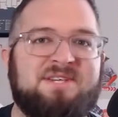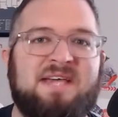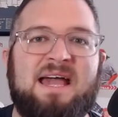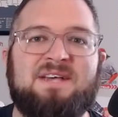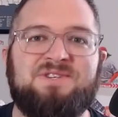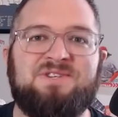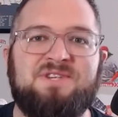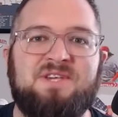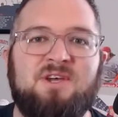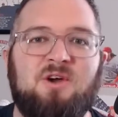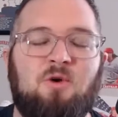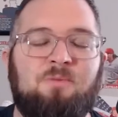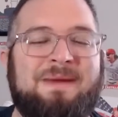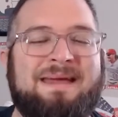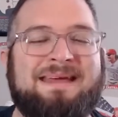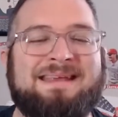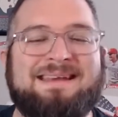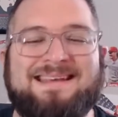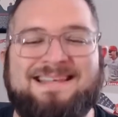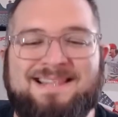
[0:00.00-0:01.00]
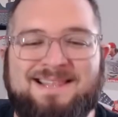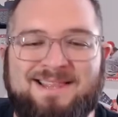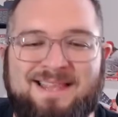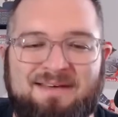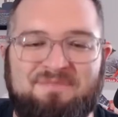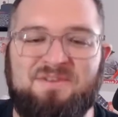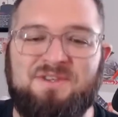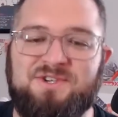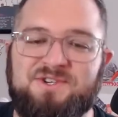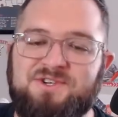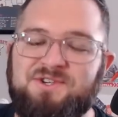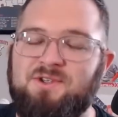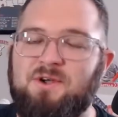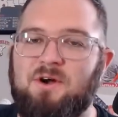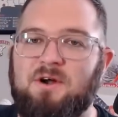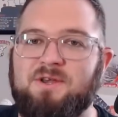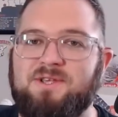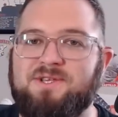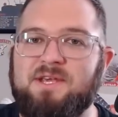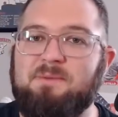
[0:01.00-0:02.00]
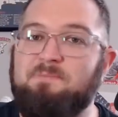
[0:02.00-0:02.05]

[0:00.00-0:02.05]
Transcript: Castillo made 11 starts.